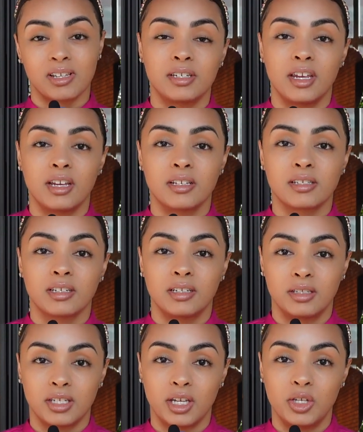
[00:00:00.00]
It takes
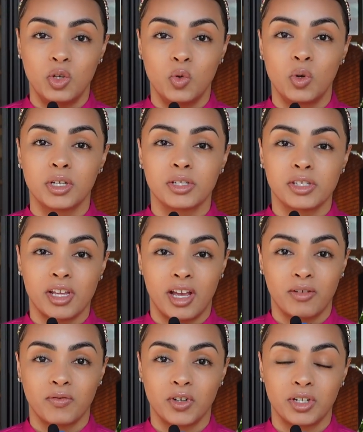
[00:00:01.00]
continuous
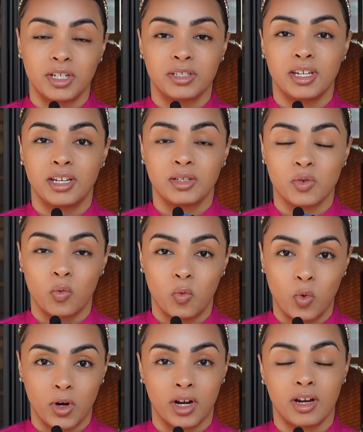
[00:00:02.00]
effort. It takes
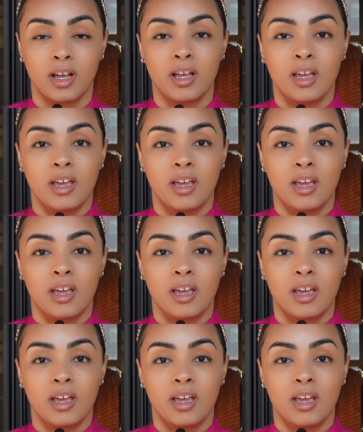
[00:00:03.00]
work.